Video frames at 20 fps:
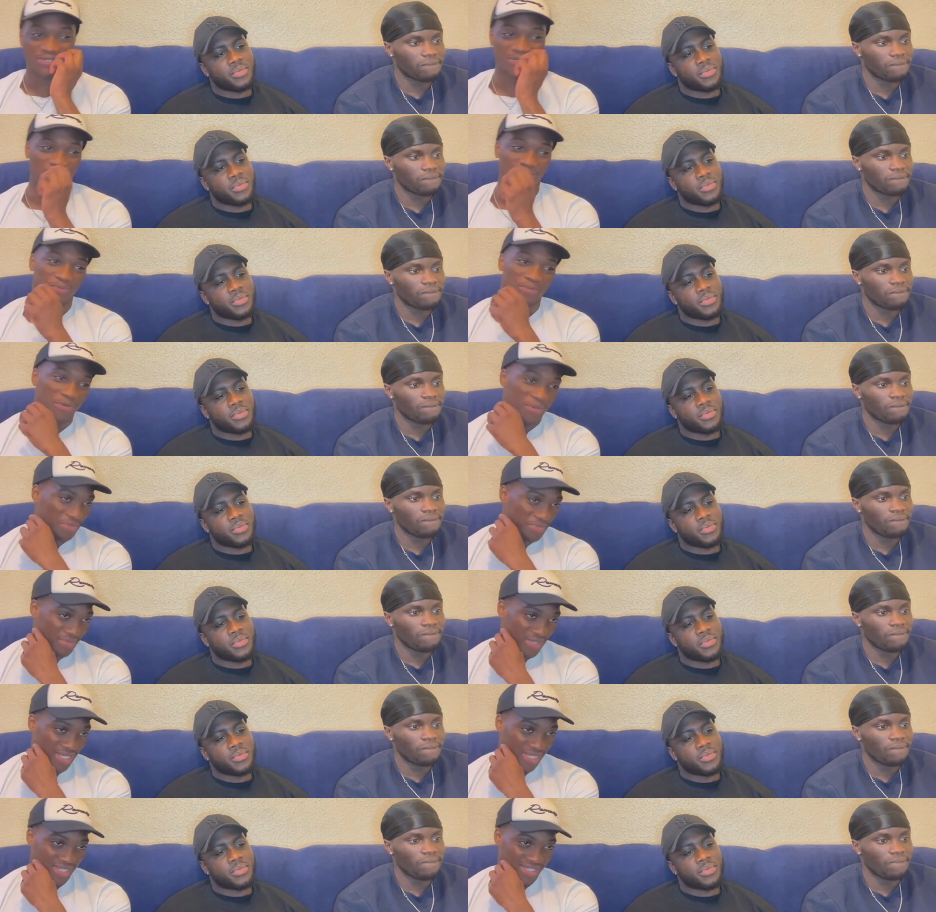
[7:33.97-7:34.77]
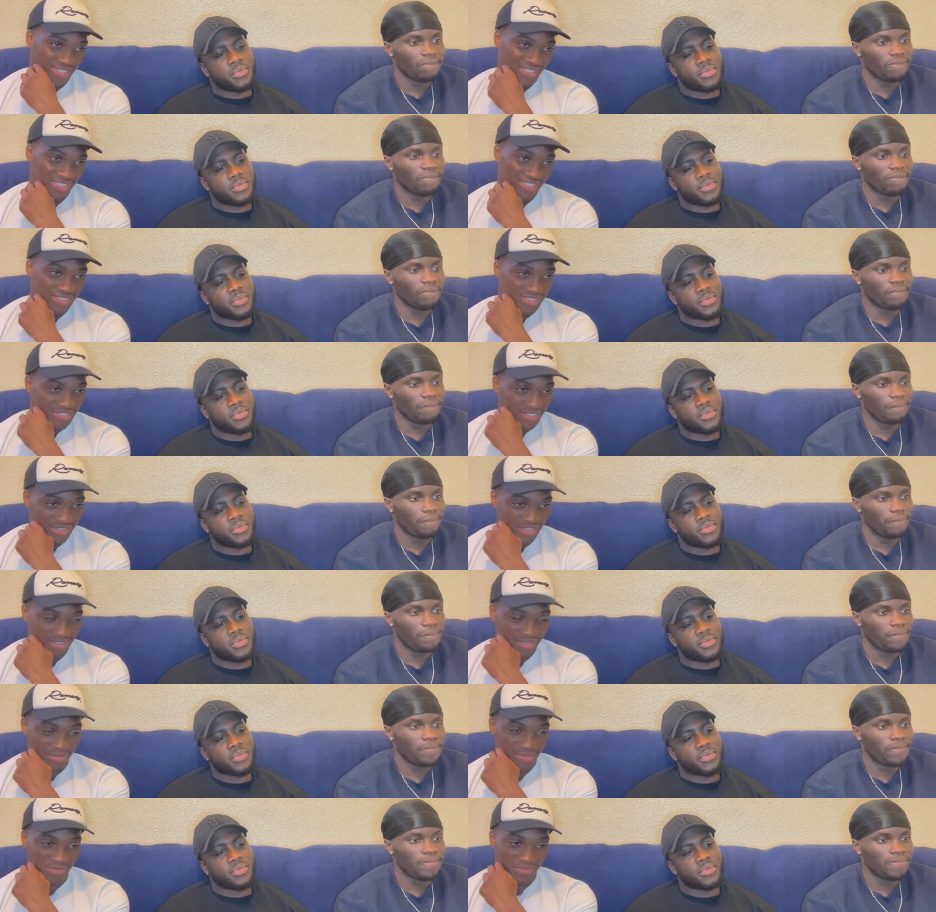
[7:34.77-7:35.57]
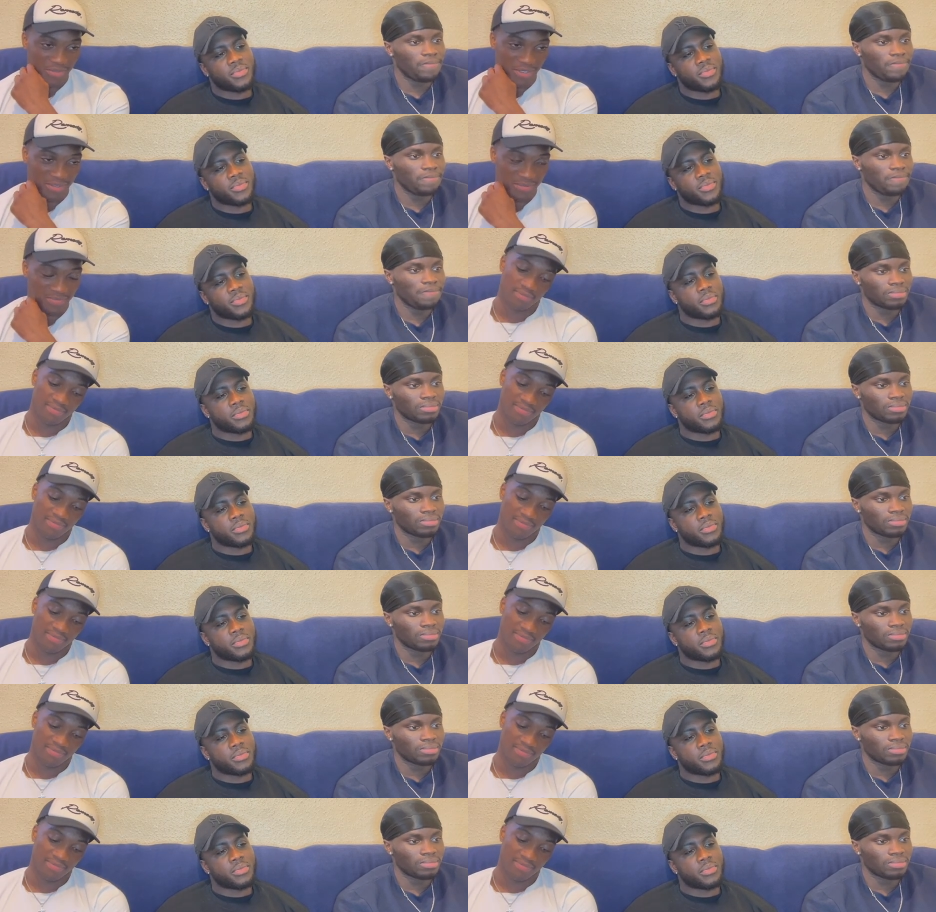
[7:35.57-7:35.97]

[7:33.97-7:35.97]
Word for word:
Speaker 1: a good mom, man. She's such a good mom.